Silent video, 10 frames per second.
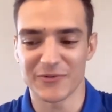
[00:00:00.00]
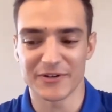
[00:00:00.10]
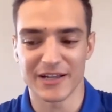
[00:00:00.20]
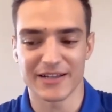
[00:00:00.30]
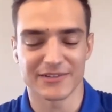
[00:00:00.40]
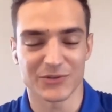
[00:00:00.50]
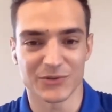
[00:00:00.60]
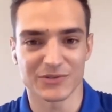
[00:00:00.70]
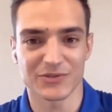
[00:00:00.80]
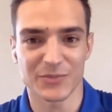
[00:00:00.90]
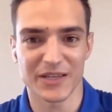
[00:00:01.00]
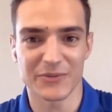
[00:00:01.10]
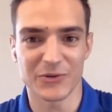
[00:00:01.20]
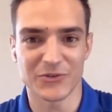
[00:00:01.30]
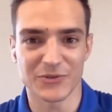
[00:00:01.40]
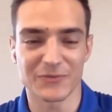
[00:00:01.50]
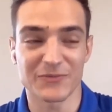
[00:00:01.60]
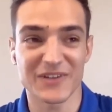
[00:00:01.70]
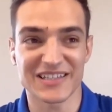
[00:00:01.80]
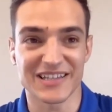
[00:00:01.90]
overnight to be able to
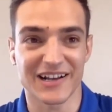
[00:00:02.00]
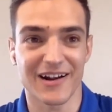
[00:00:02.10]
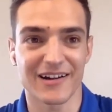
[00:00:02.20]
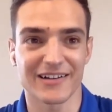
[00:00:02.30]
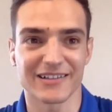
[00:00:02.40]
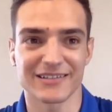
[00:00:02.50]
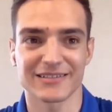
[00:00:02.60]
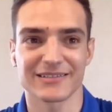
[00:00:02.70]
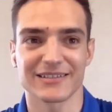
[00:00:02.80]
fix a car that